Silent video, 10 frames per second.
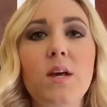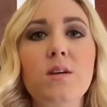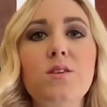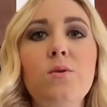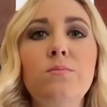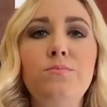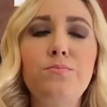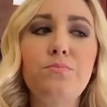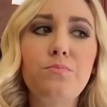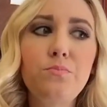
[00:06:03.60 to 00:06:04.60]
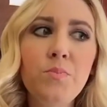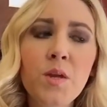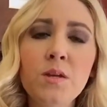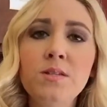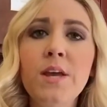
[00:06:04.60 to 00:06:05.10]
So
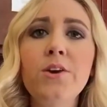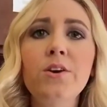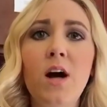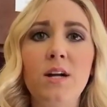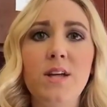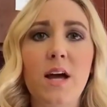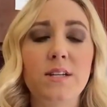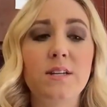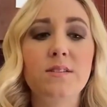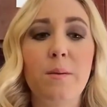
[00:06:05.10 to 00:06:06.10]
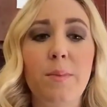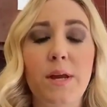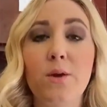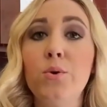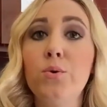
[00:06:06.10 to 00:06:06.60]
say you're contacting
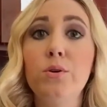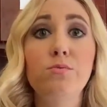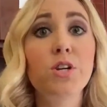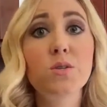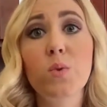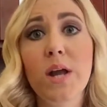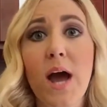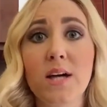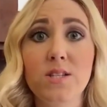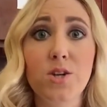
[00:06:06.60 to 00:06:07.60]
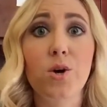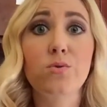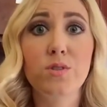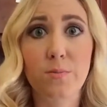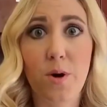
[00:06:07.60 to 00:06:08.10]
somebody who you just want to ask to
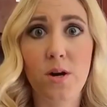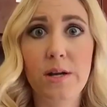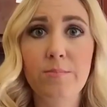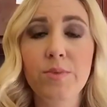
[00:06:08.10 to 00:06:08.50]
host a party.